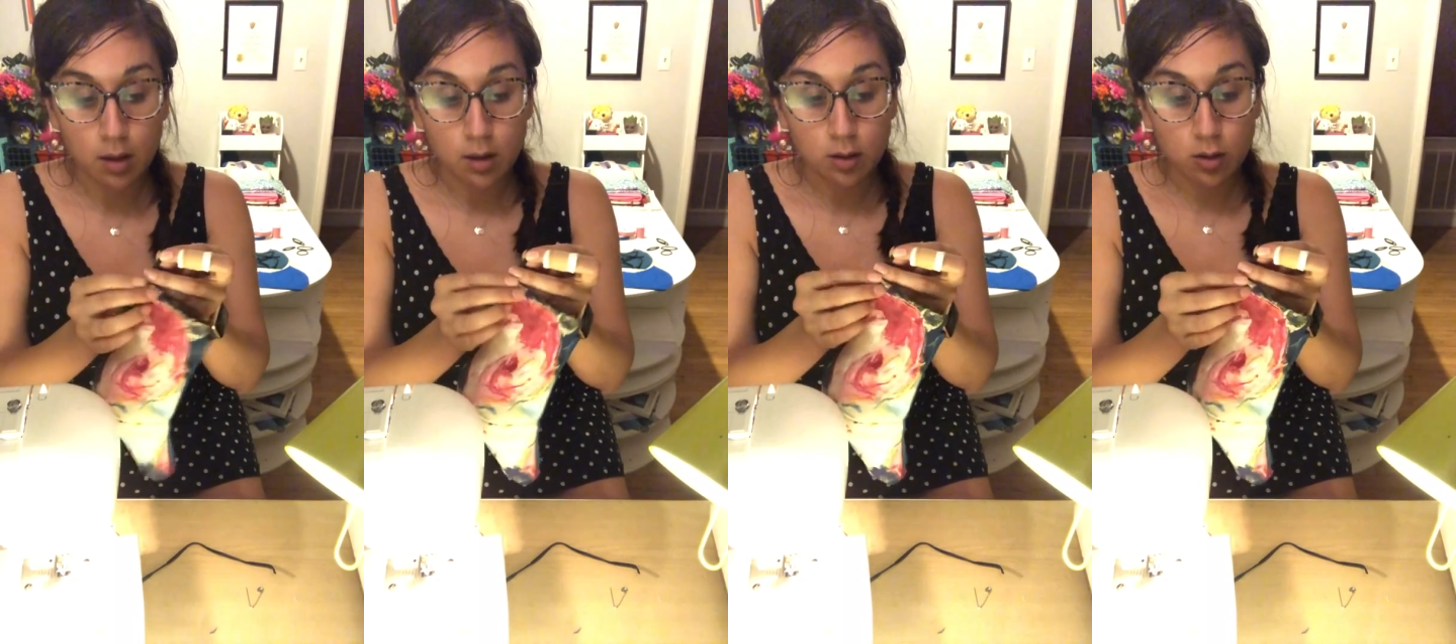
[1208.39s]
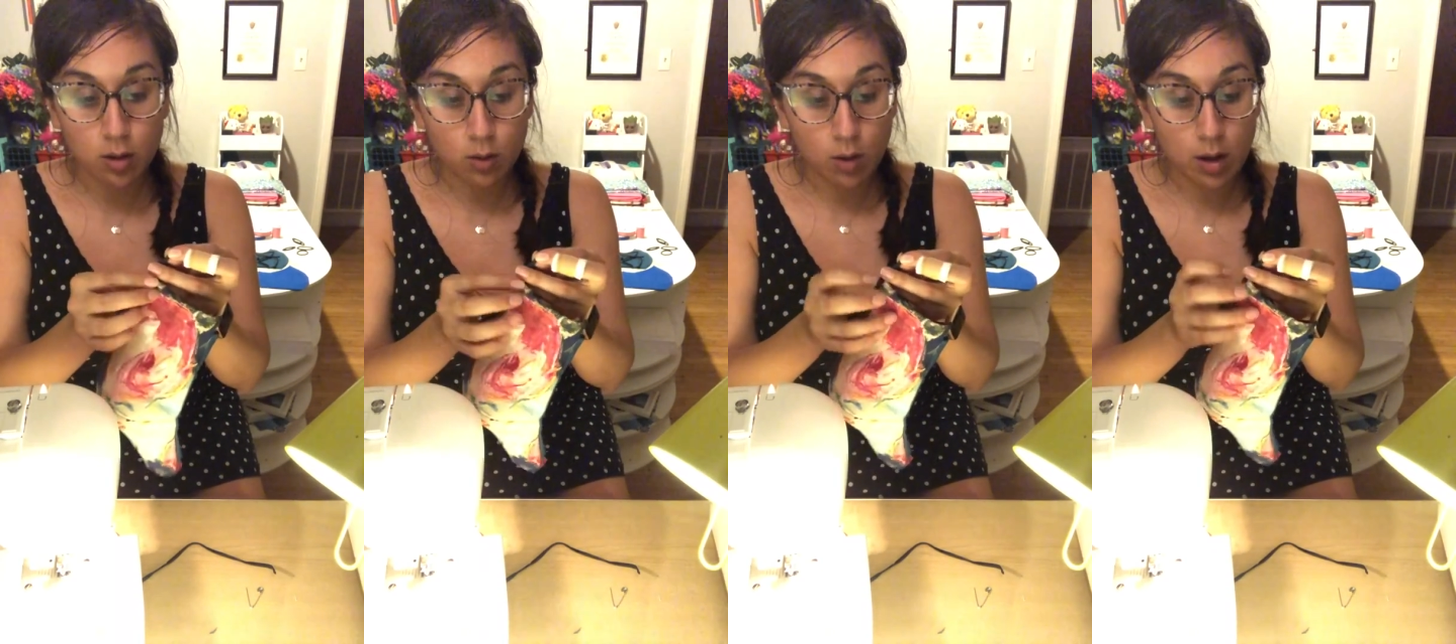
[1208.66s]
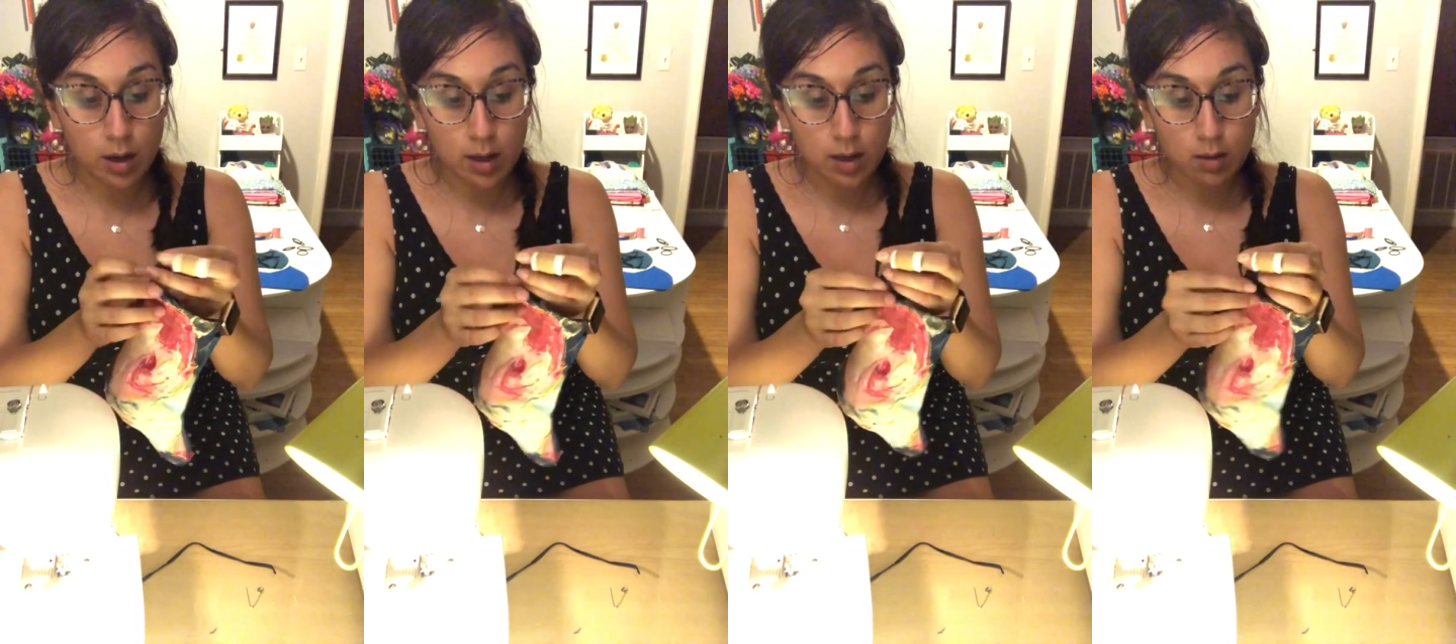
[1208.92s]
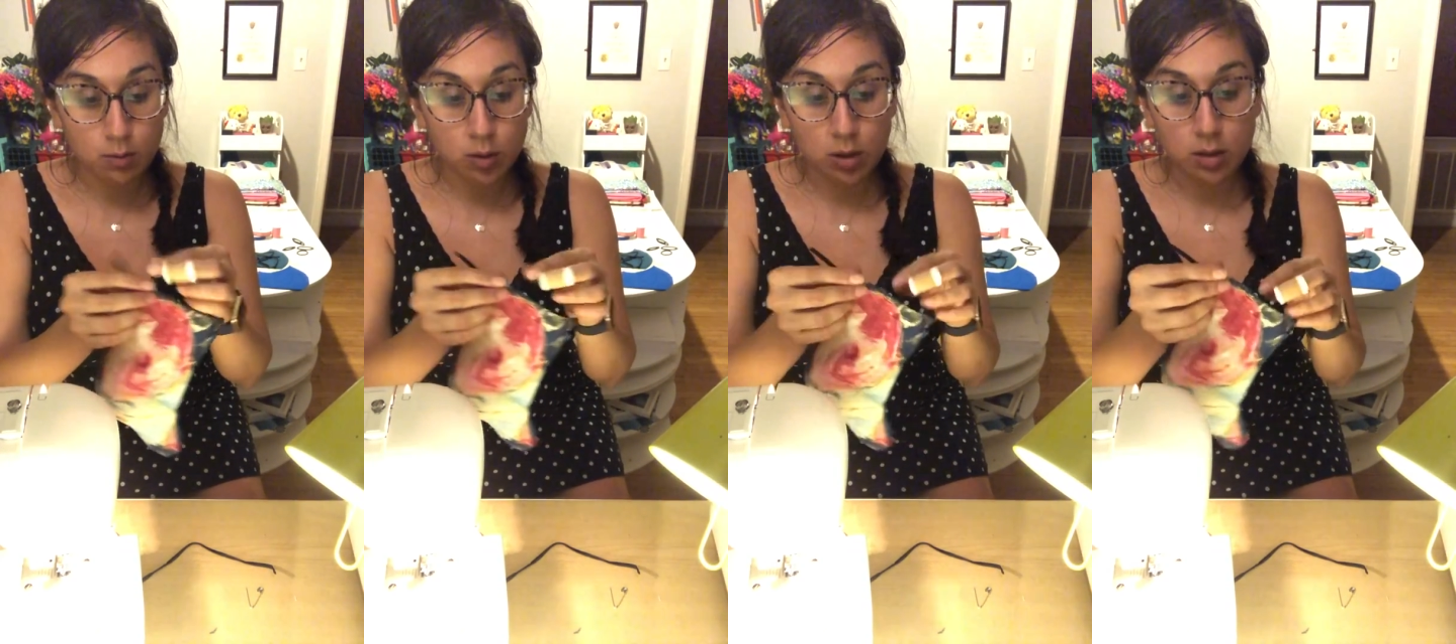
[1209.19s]
So I
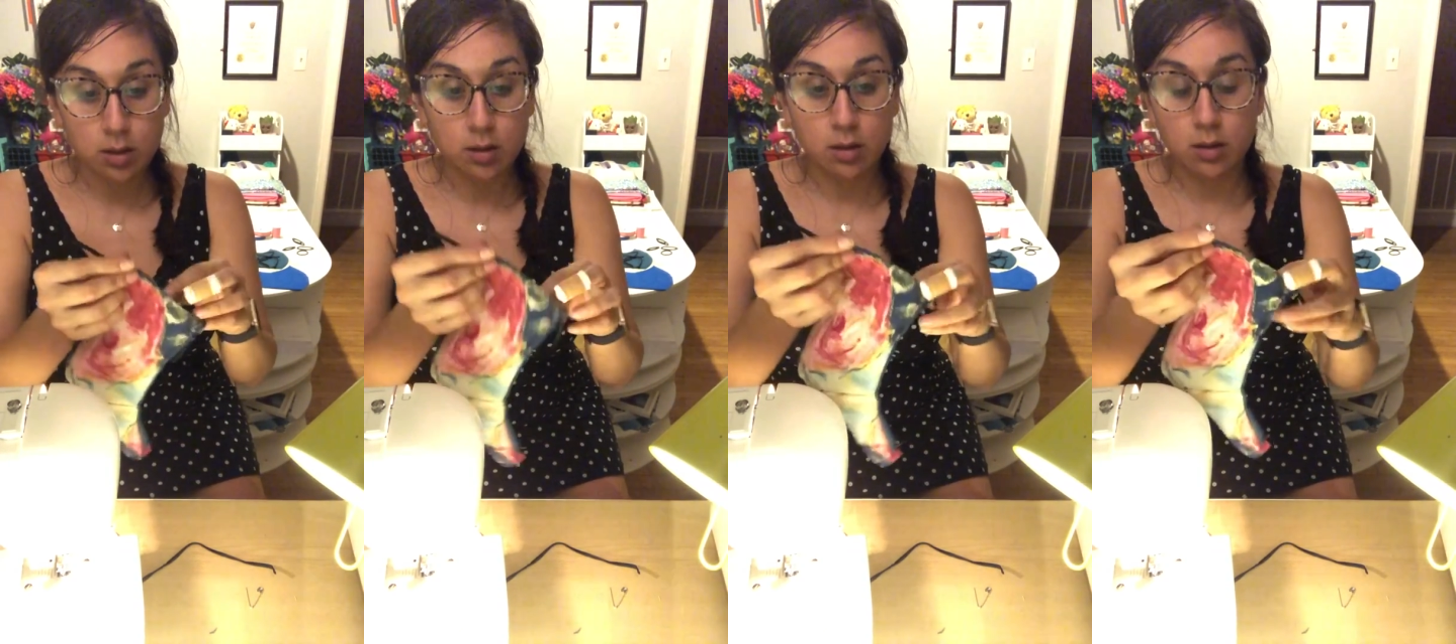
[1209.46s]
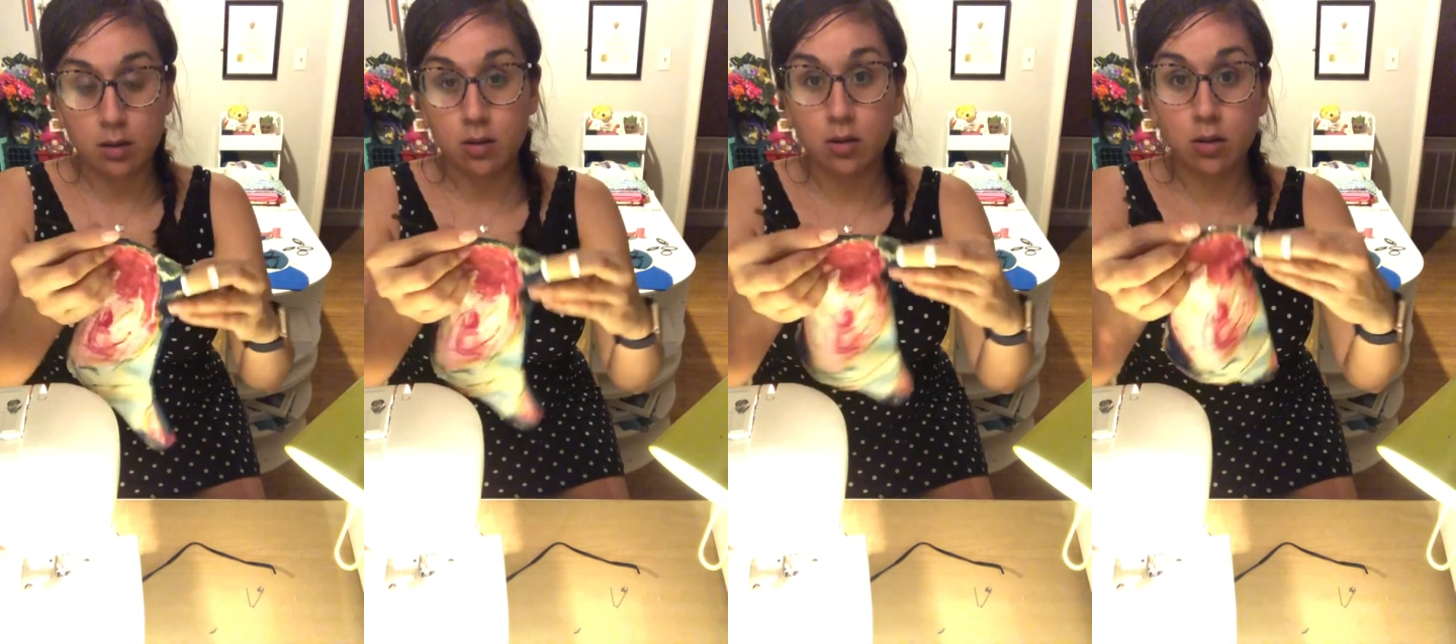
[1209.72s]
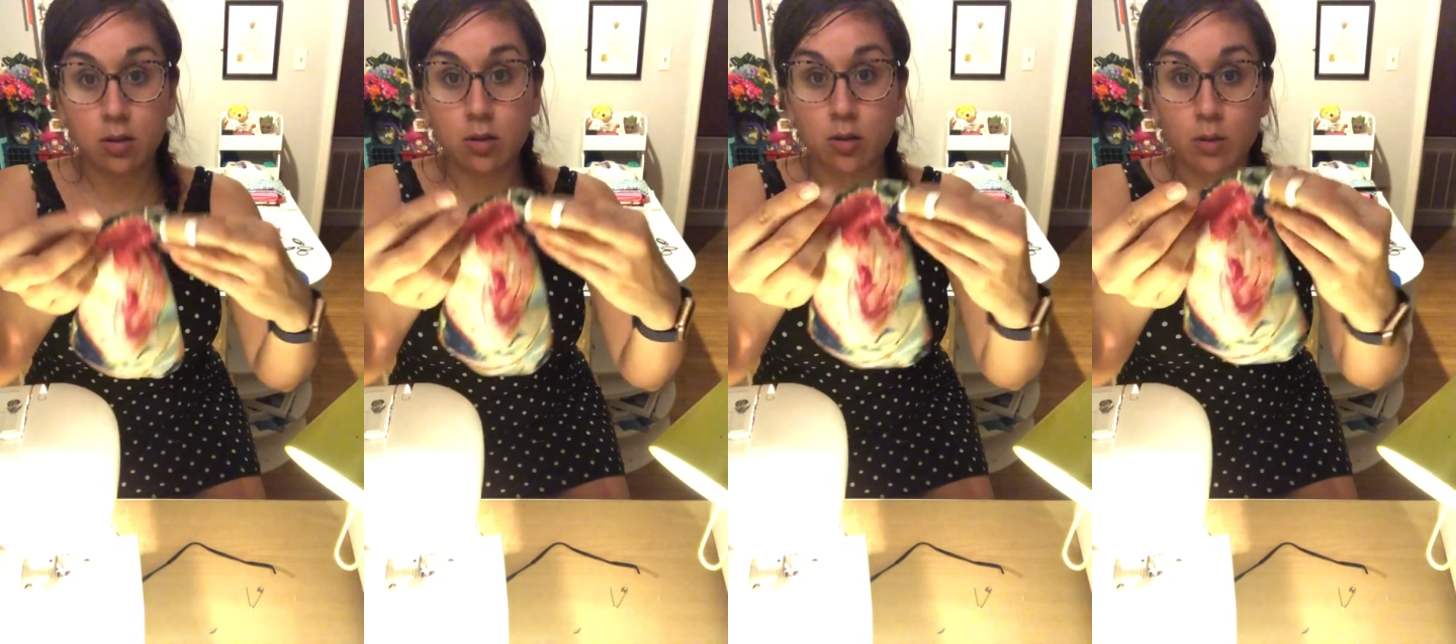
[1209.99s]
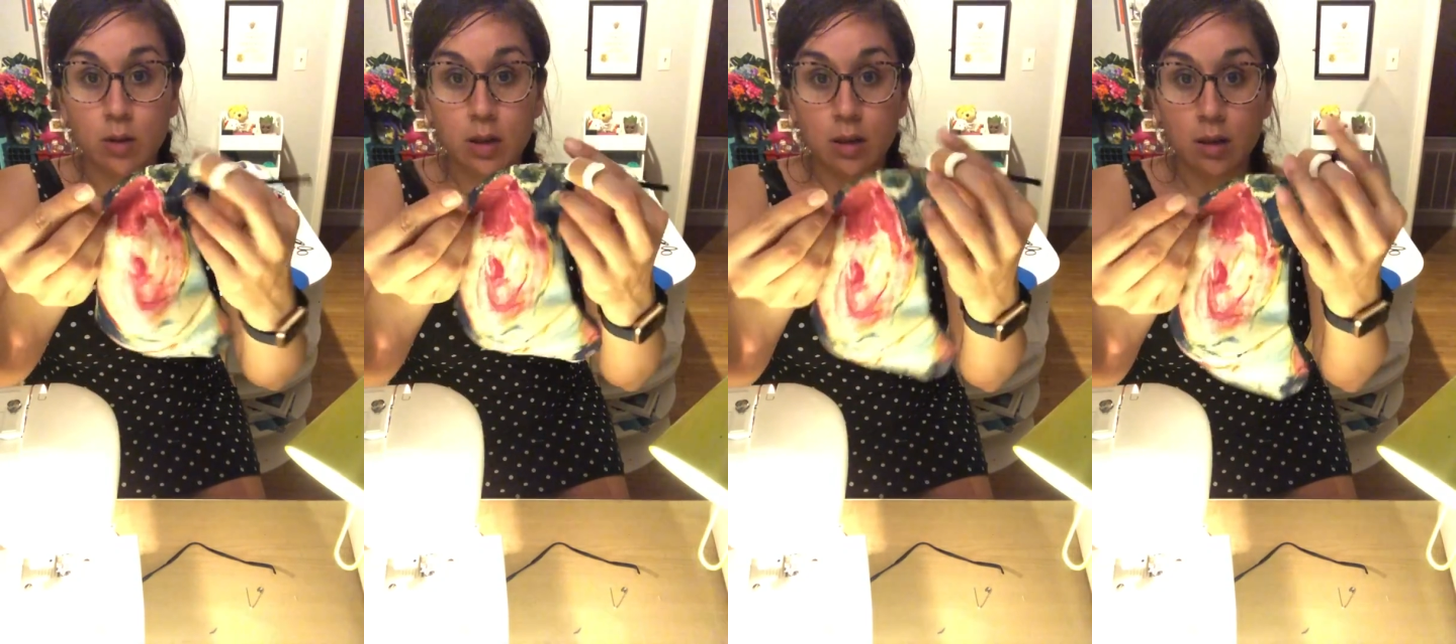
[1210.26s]
am just
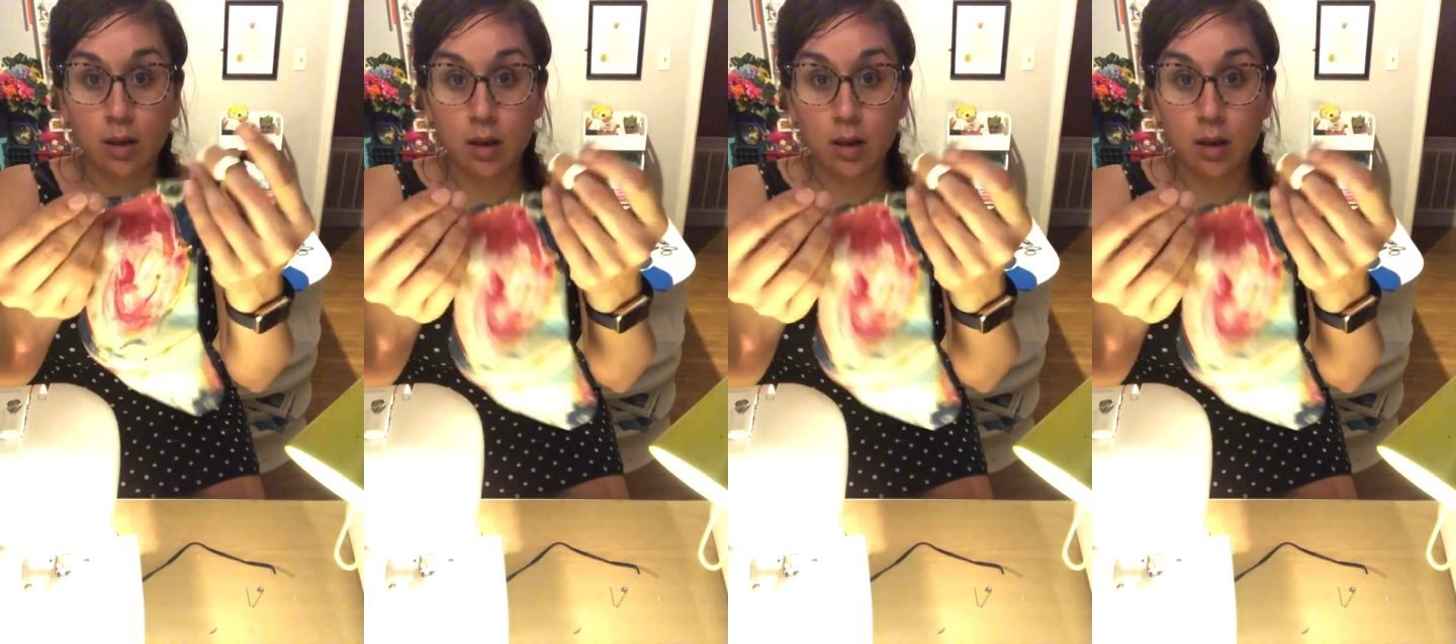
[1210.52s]
doing